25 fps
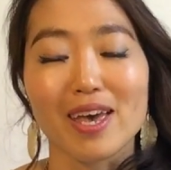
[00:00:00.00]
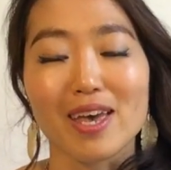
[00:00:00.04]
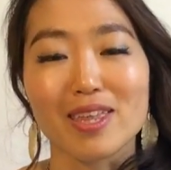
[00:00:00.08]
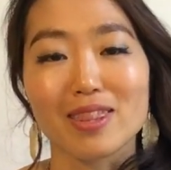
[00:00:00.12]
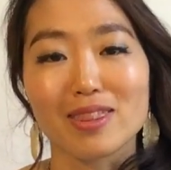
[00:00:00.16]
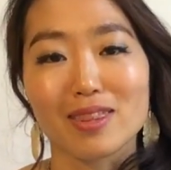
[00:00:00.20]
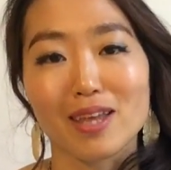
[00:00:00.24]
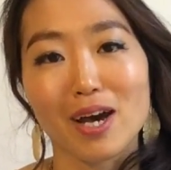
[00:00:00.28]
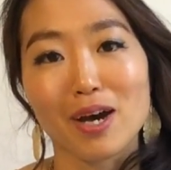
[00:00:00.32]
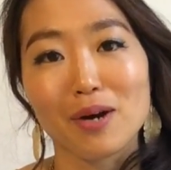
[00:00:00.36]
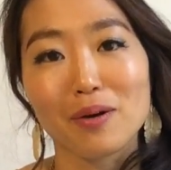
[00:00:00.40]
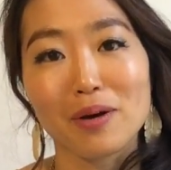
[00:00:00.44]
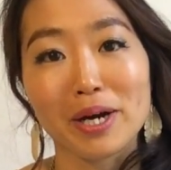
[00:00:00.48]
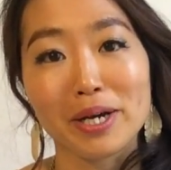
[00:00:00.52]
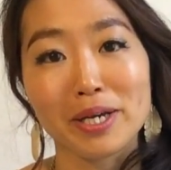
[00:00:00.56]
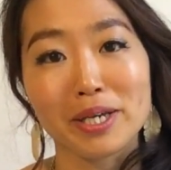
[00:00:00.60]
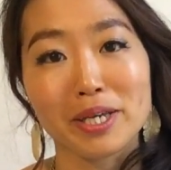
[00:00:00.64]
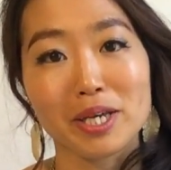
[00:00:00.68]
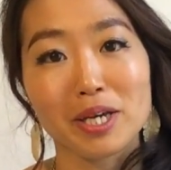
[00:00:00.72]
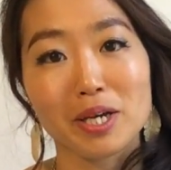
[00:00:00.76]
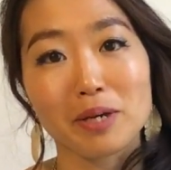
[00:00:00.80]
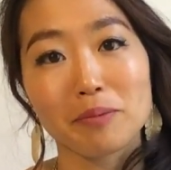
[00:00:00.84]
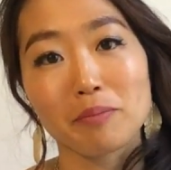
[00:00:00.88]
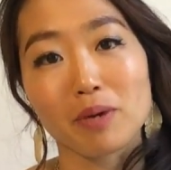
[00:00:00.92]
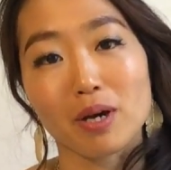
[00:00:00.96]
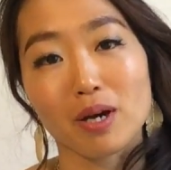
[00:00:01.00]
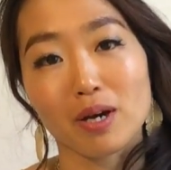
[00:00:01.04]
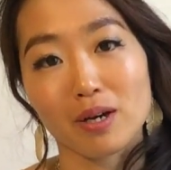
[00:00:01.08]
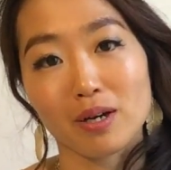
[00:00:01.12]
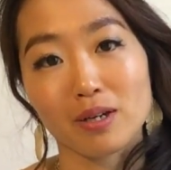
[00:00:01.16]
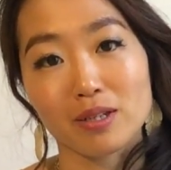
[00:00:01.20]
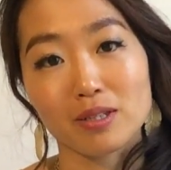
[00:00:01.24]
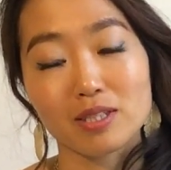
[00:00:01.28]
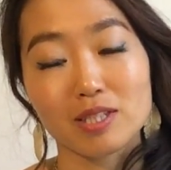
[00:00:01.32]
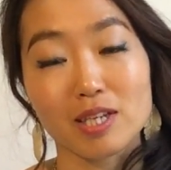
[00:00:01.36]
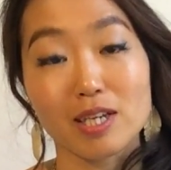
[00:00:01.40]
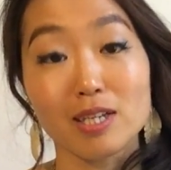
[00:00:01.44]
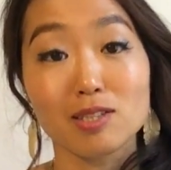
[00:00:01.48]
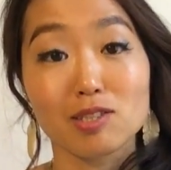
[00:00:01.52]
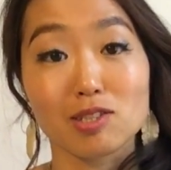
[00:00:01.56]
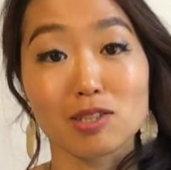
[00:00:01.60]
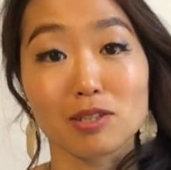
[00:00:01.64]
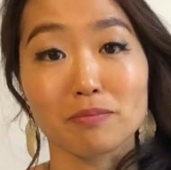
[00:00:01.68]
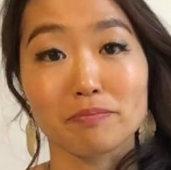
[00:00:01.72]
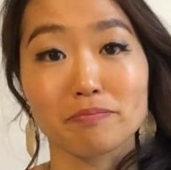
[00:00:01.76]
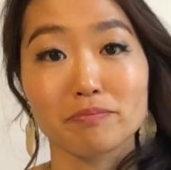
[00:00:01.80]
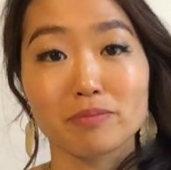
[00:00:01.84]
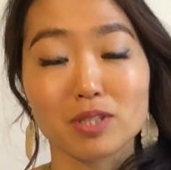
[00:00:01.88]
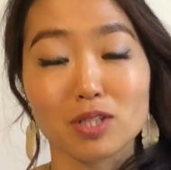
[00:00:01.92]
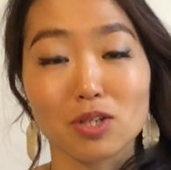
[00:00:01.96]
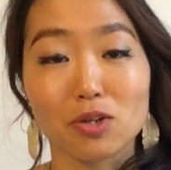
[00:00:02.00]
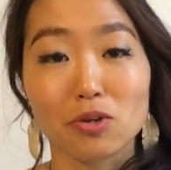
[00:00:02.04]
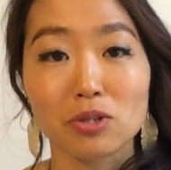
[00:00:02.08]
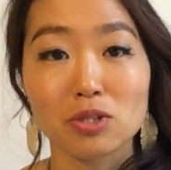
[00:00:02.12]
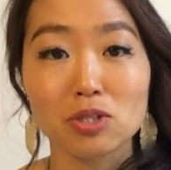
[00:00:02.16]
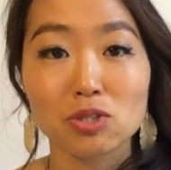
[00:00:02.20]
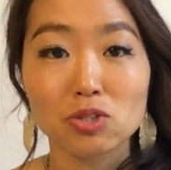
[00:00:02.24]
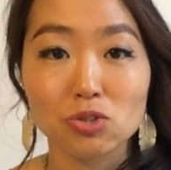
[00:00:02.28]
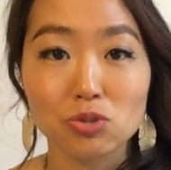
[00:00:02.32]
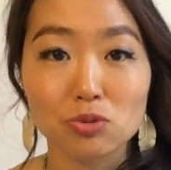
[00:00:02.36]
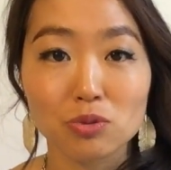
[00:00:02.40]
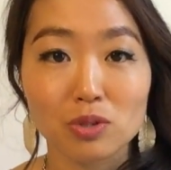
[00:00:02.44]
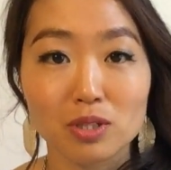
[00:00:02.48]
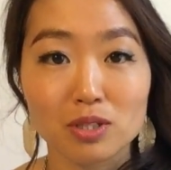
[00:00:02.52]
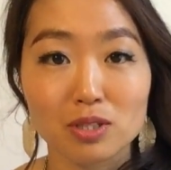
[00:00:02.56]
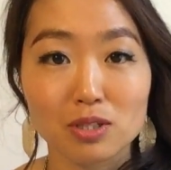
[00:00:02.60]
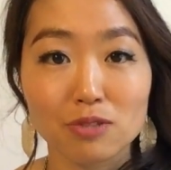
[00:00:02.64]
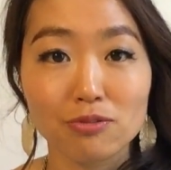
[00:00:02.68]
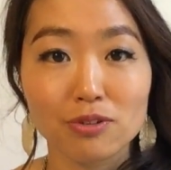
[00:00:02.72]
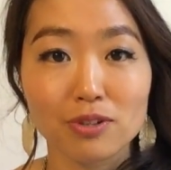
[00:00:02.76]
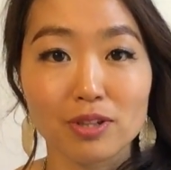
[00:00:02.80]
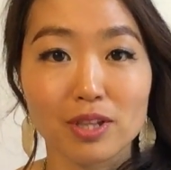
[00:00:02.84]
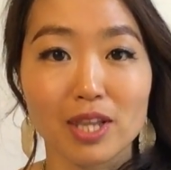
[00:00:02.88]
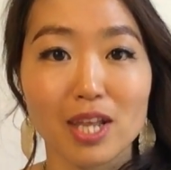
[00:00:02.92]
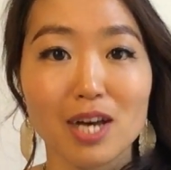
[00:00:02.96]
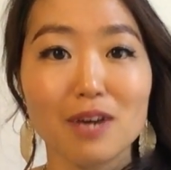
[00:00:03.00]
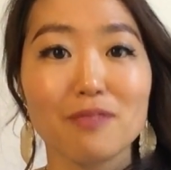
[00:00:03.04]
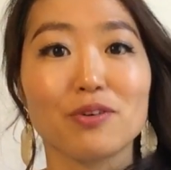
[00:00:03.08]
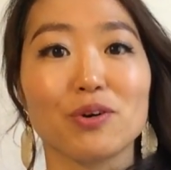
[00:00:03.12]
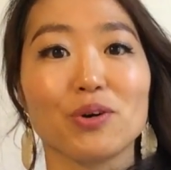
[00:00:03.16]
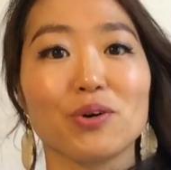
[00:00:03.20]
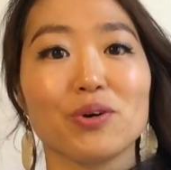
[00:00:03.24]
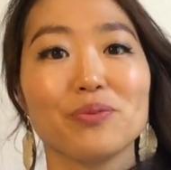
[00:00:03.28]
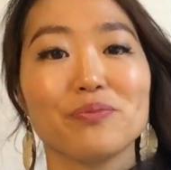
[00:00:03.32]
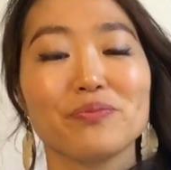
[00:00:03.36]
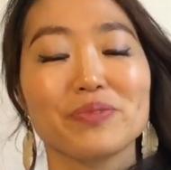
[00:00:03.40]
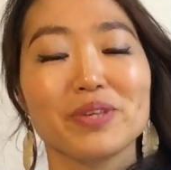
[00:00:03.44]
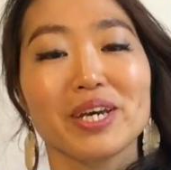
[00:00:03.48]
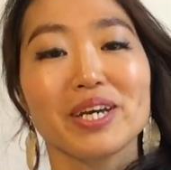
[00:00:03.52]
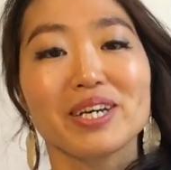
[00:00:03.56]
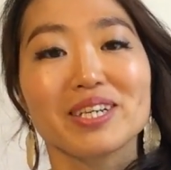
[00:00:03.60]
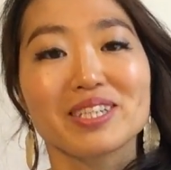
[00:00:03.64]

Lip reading: and now I am changing, going to a different level.